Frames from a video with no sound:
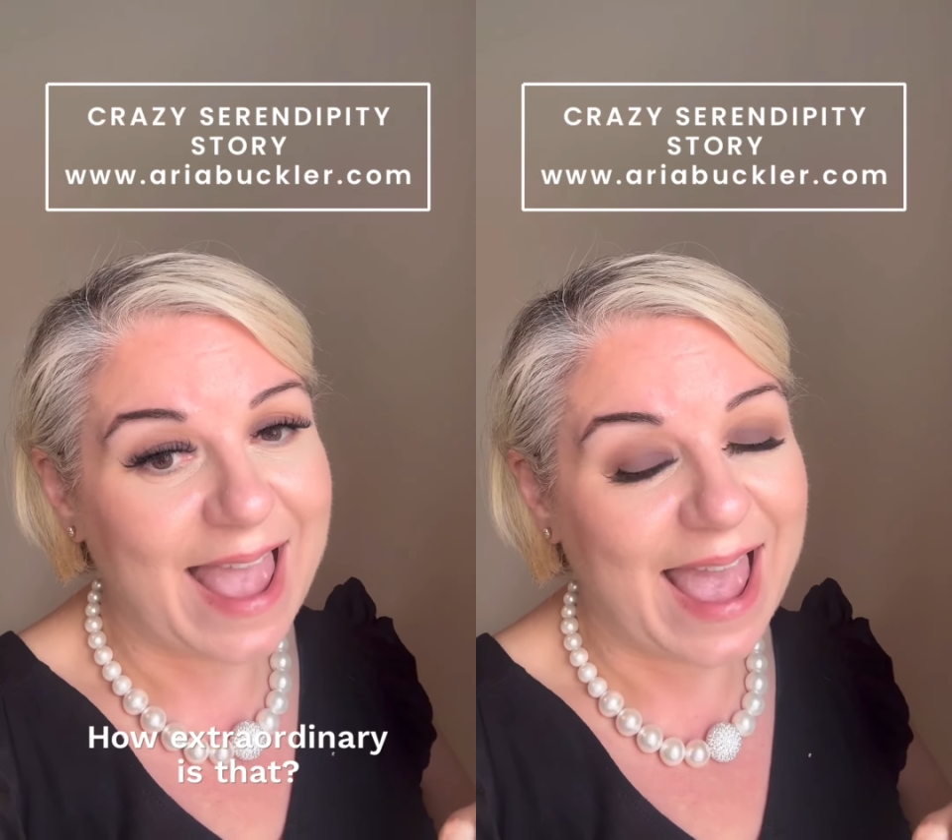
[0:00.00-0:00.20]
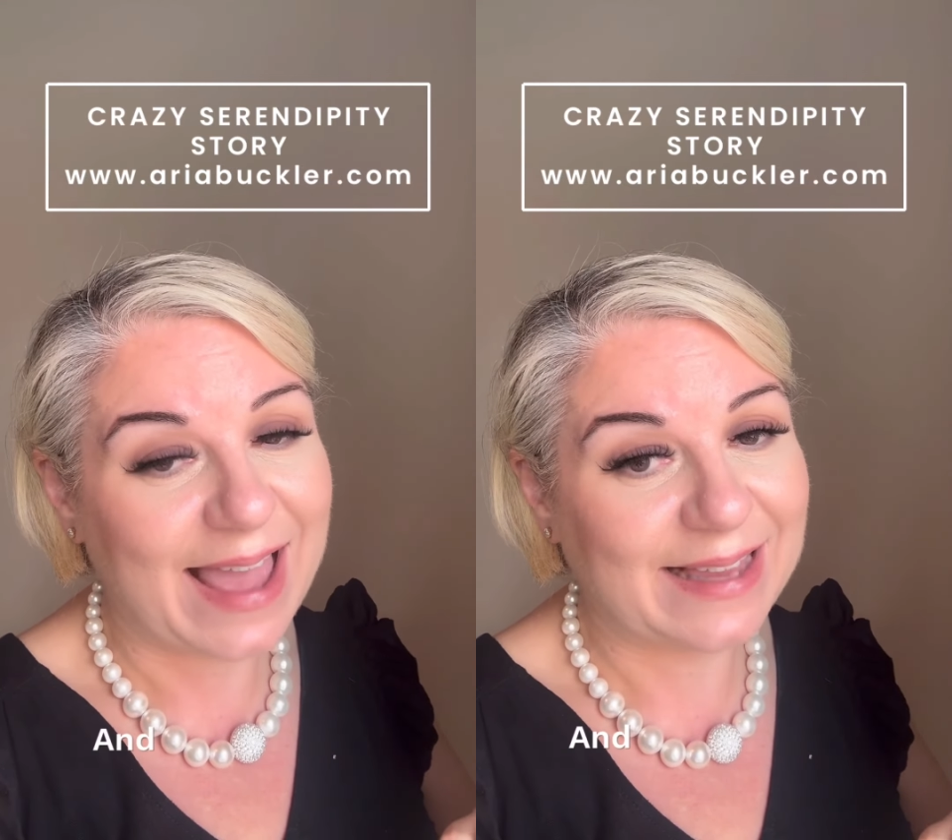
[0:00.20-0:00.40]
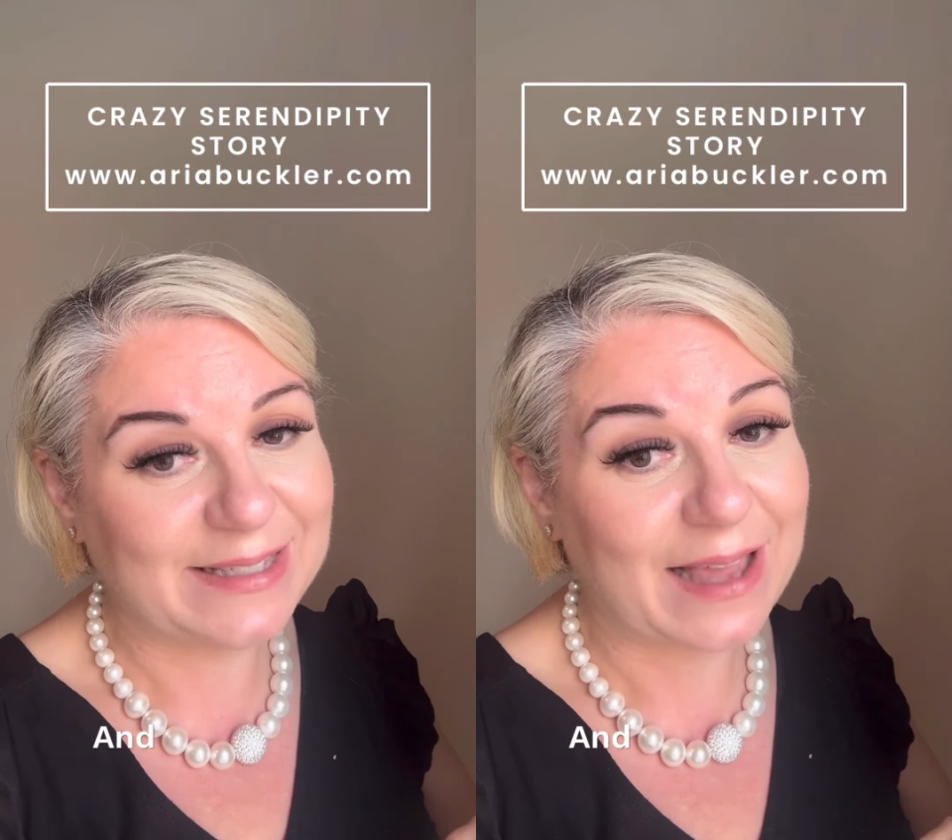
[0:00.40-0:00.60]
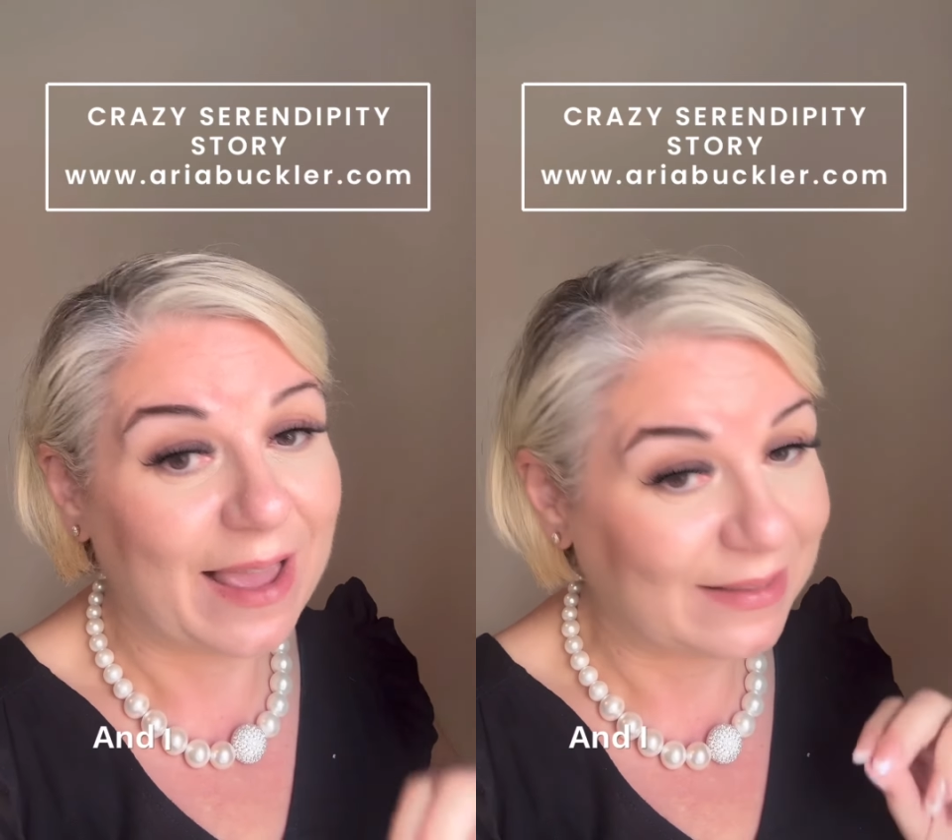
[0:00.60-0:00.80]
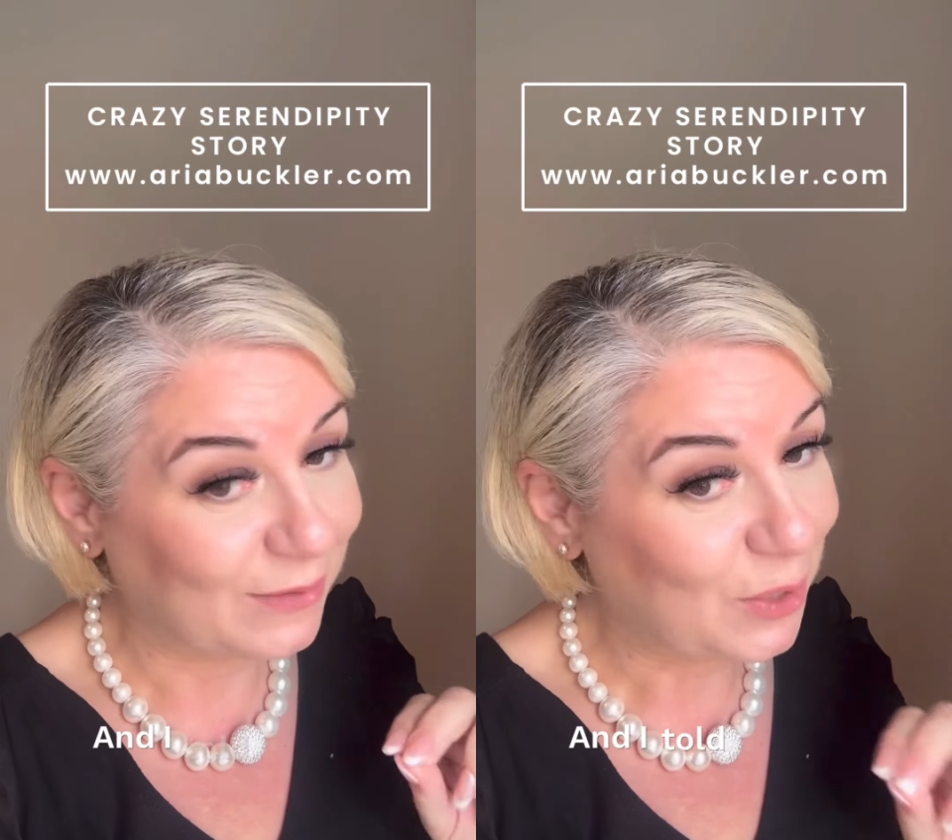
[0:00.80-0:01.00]
And I
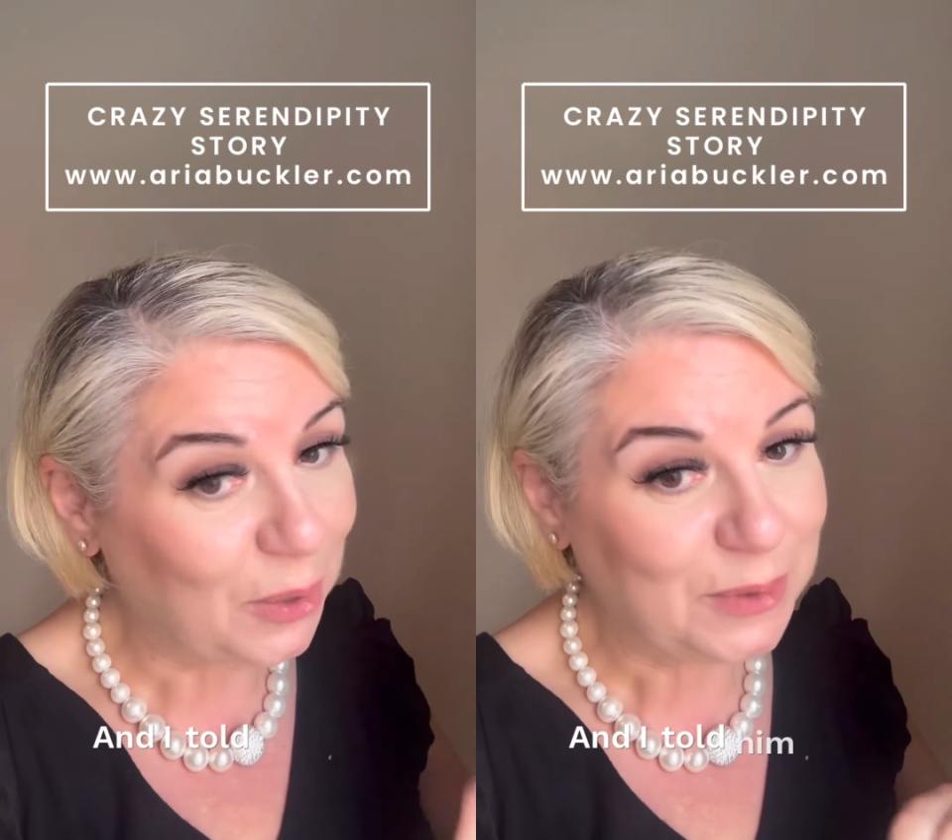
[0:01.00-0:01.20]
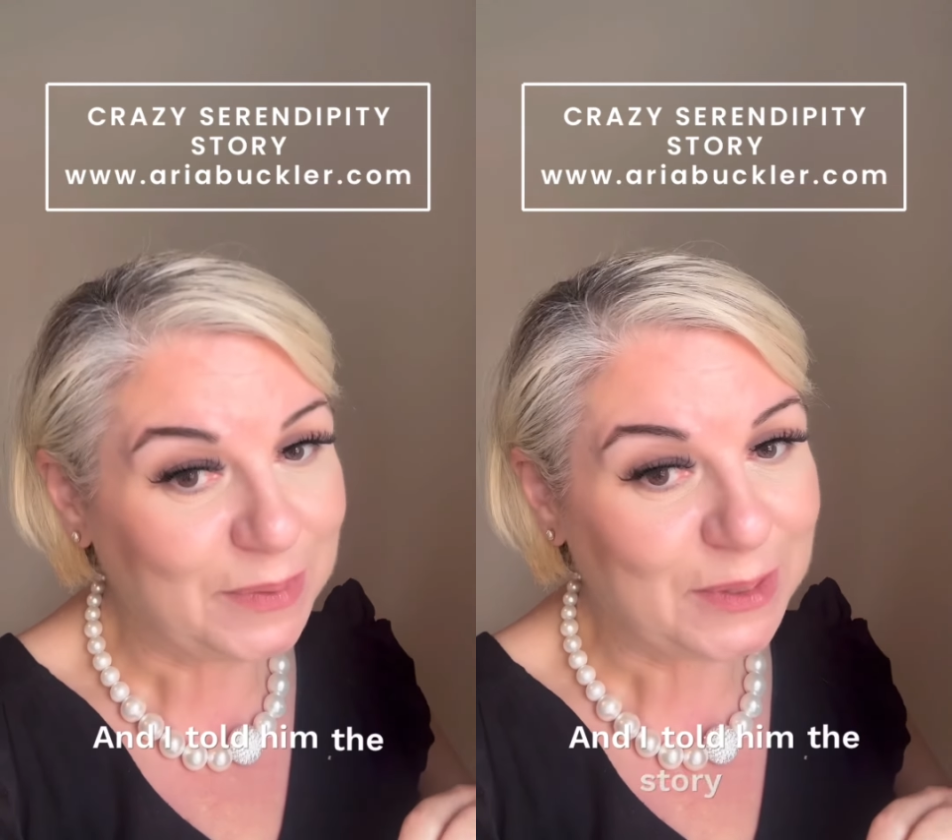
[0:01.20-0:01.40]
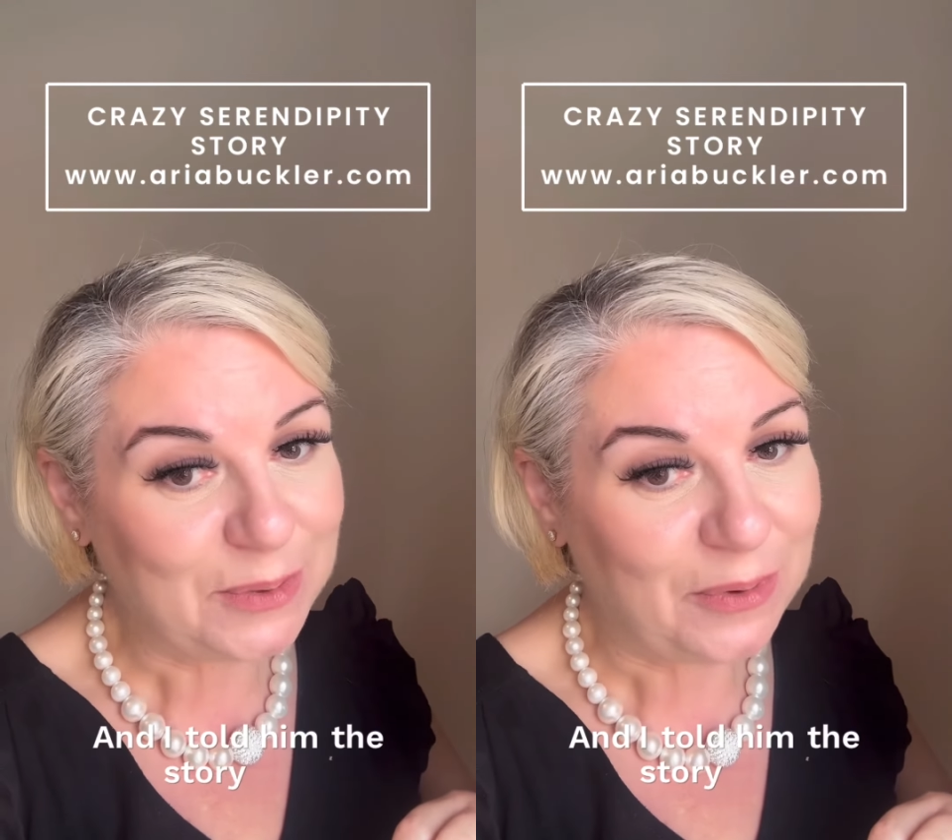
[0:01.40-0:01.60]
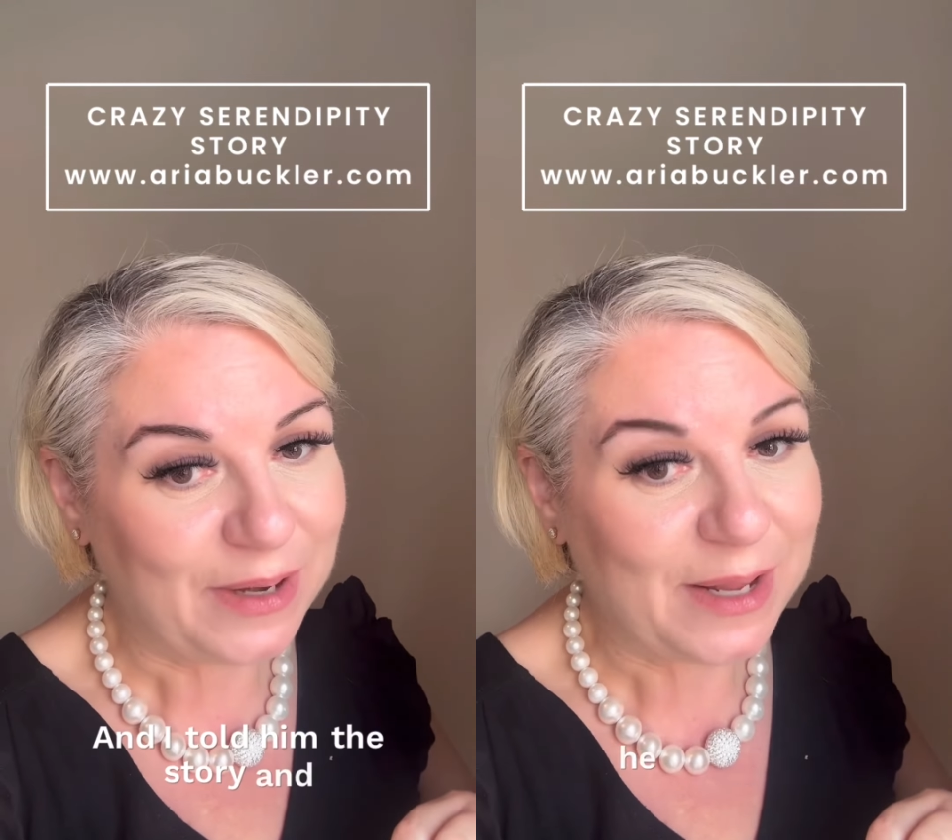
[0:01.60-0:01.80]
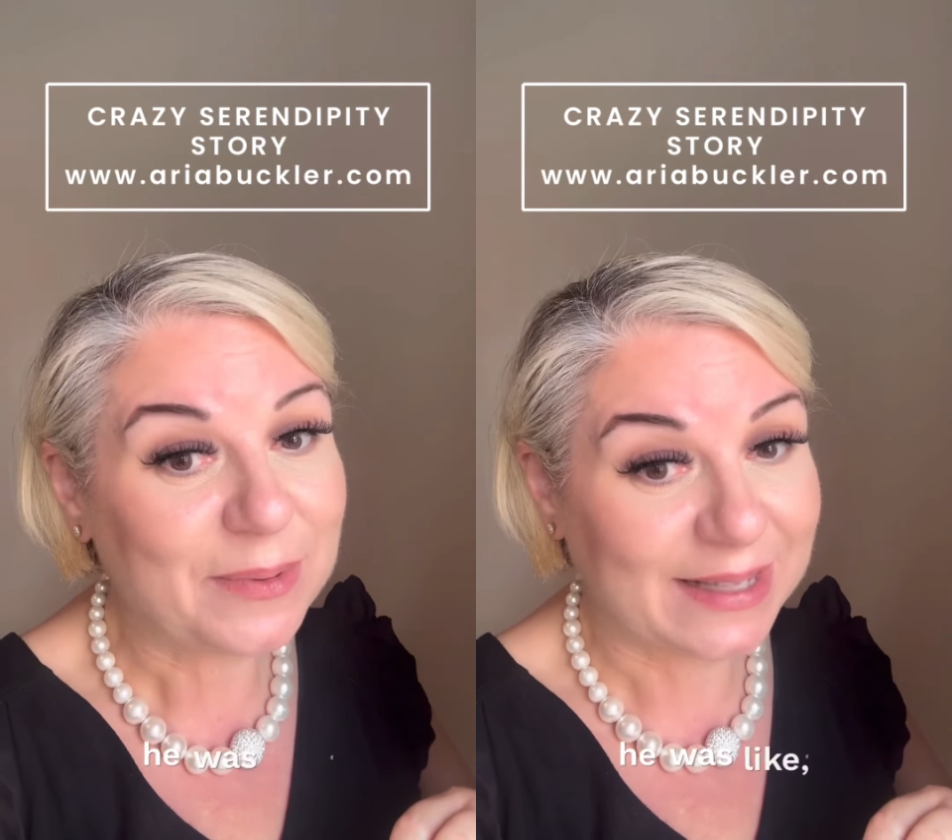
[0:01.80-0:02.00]
told him the story and
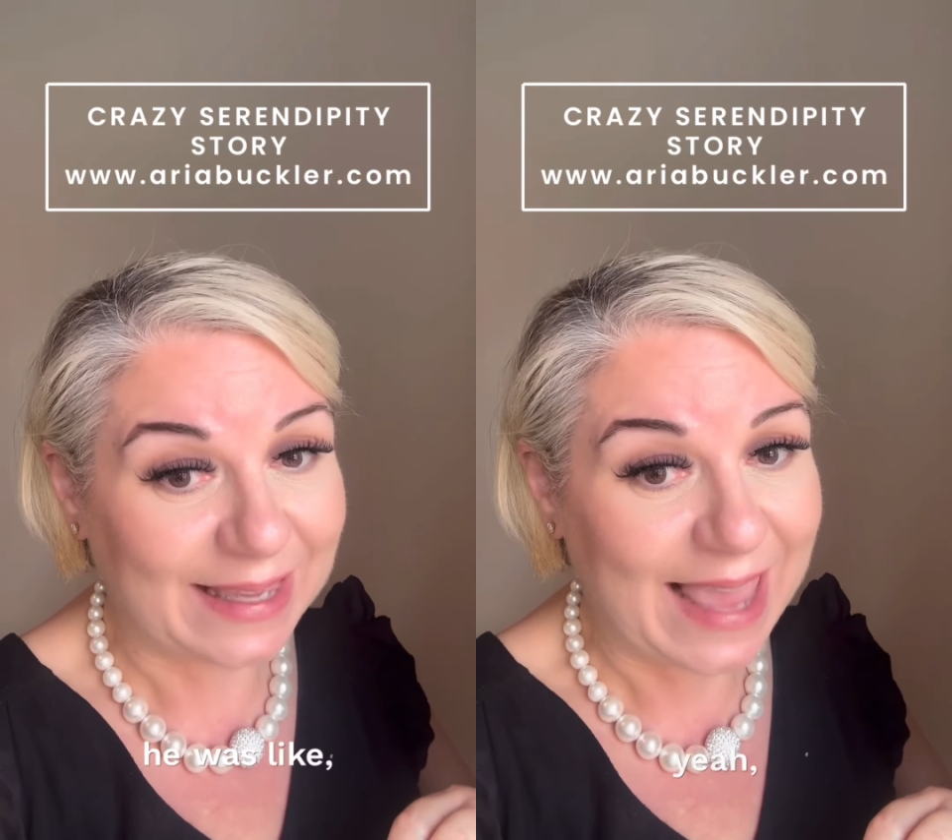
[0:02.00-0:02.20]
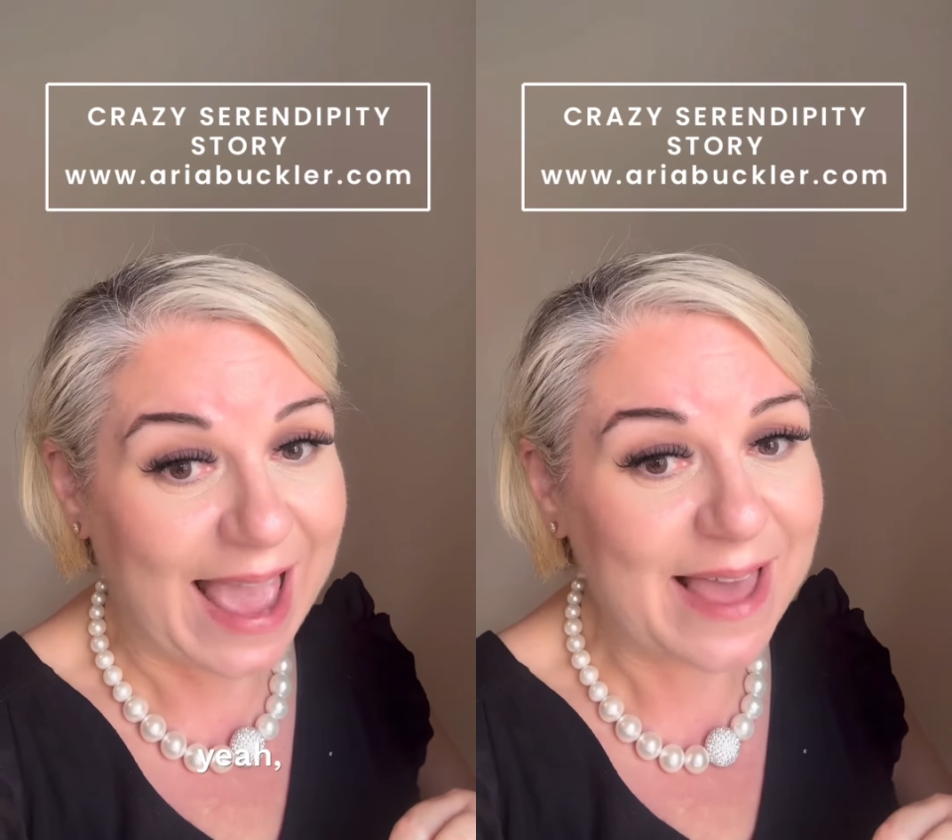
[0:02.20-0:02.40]
he was like, "Yeah,